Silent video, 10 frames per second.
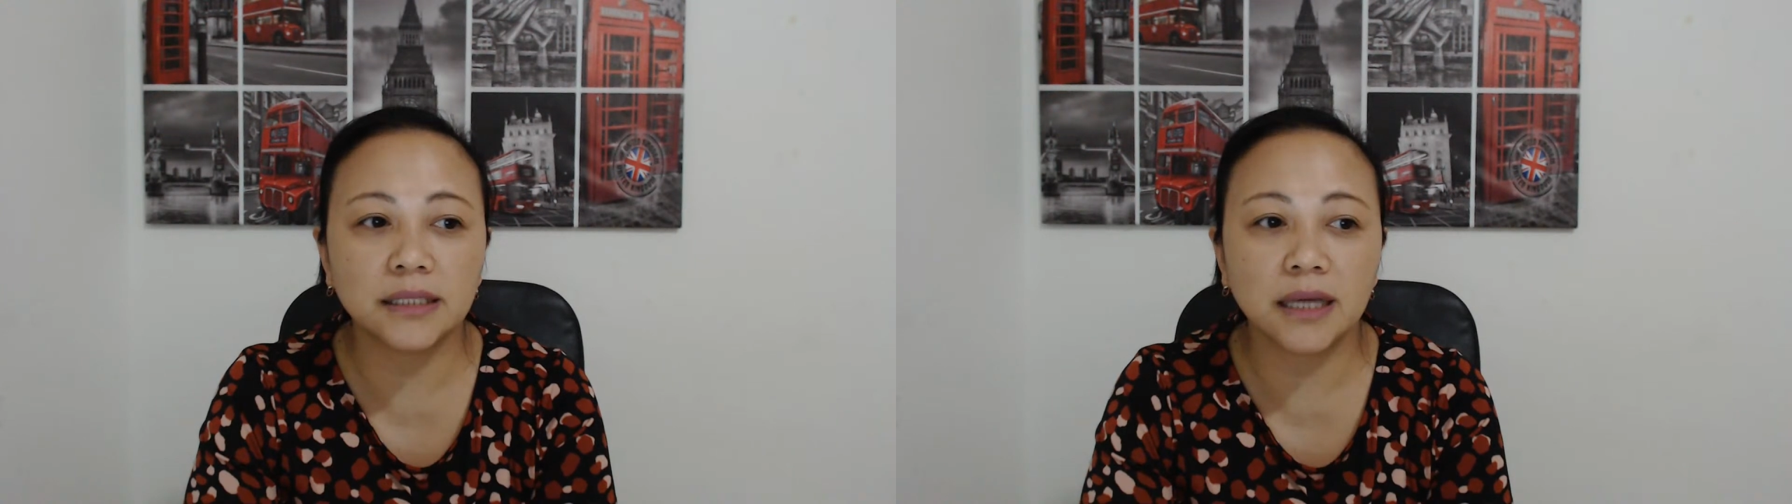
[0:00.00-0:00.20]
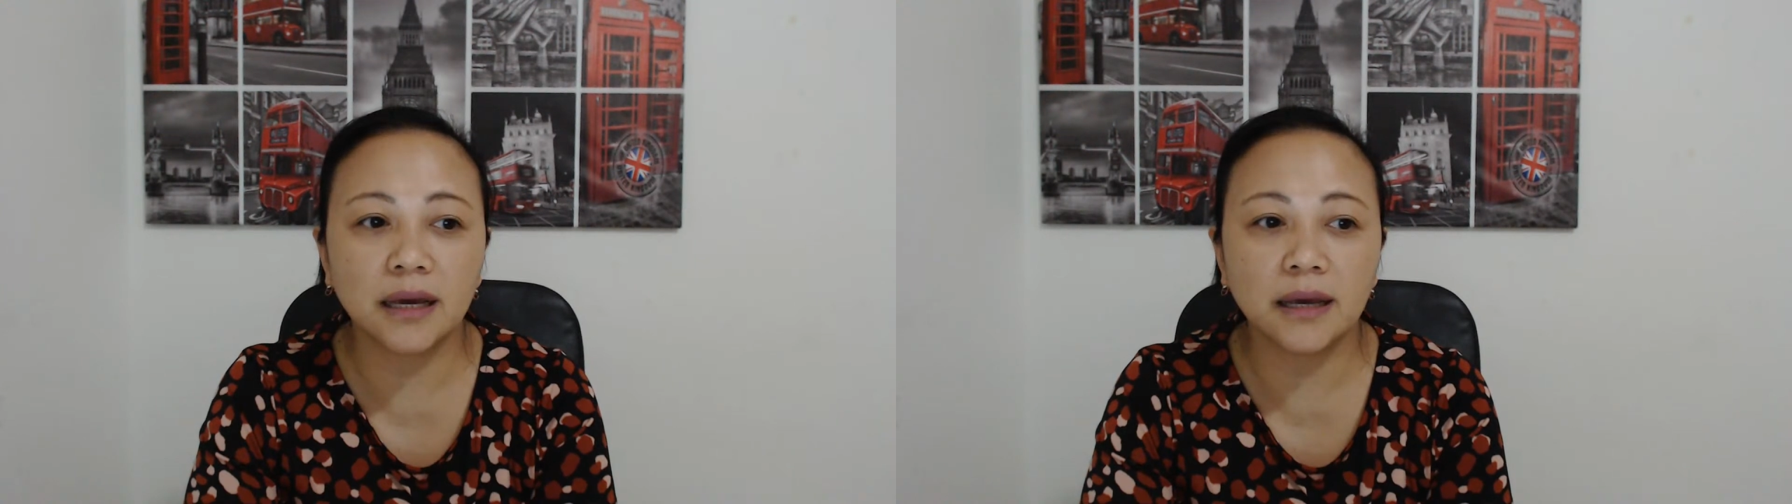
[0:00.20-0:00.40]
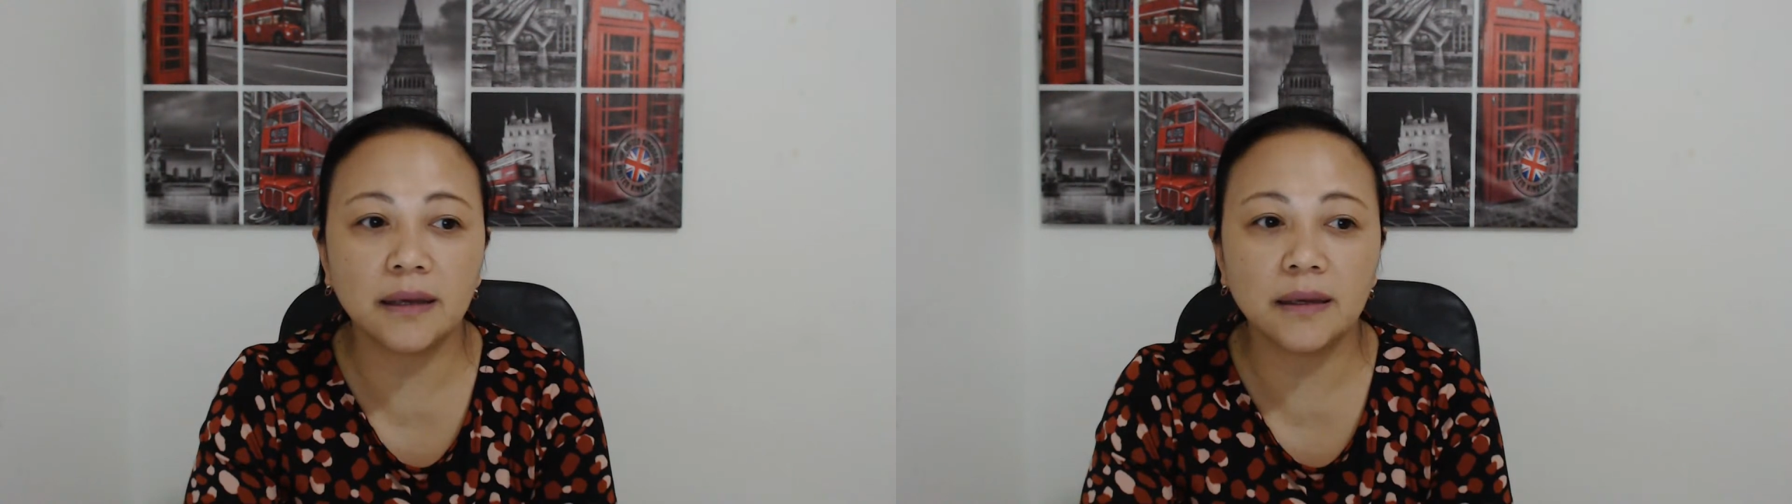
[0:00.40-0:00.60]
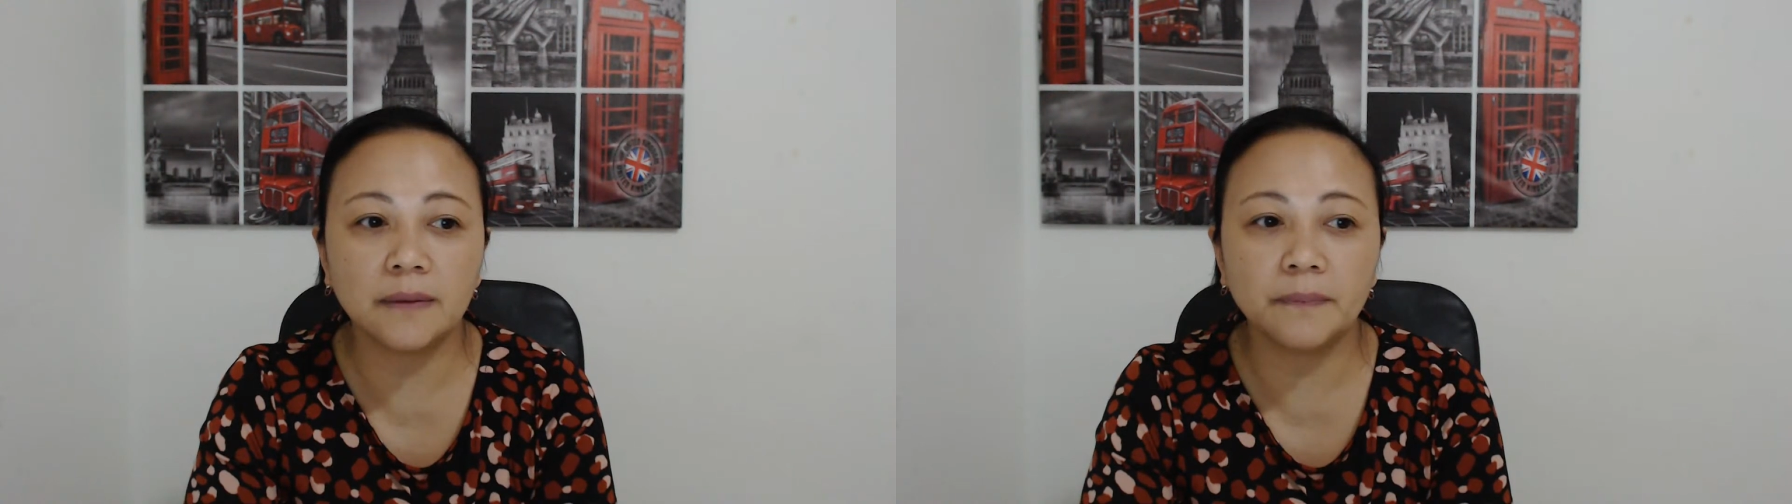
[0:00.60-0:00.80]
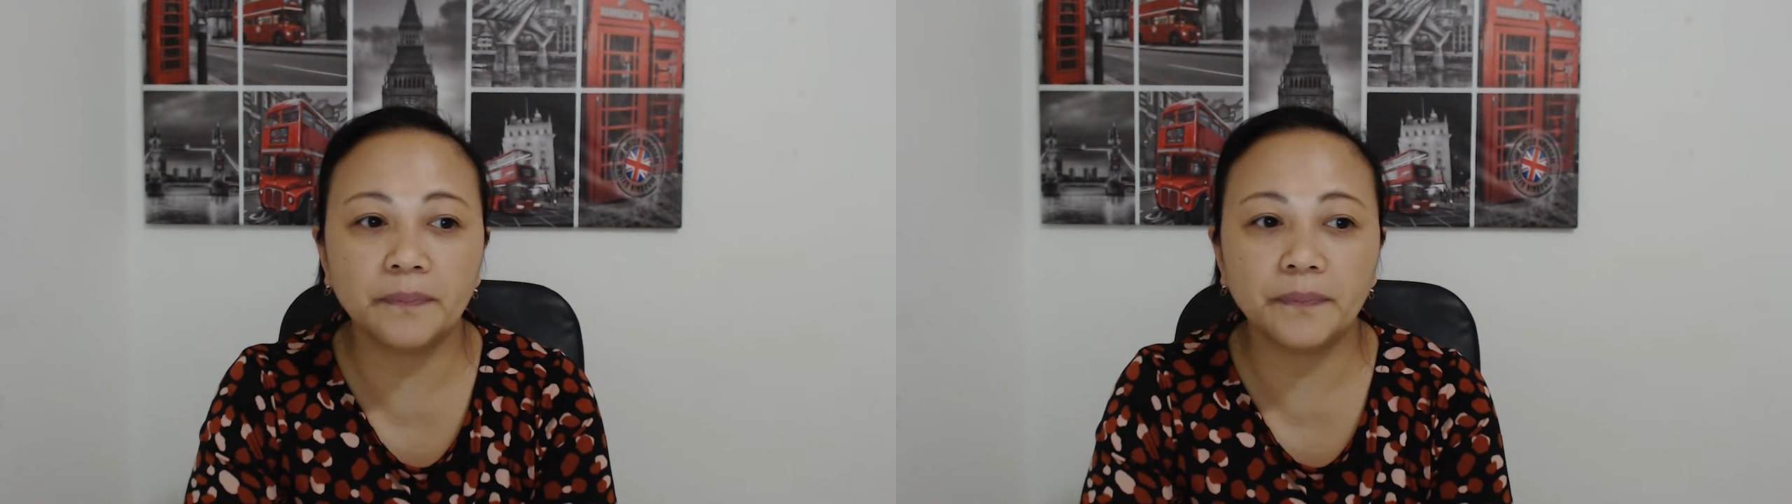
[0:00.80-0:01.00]

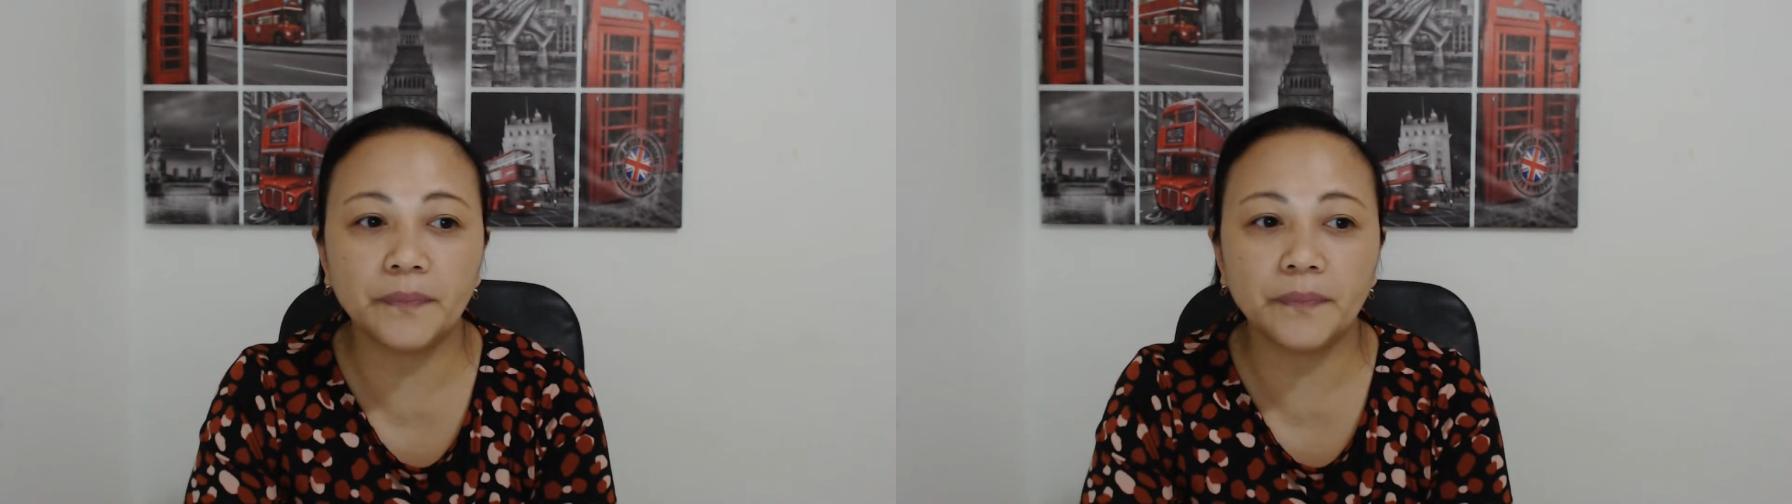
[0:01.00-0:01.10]
say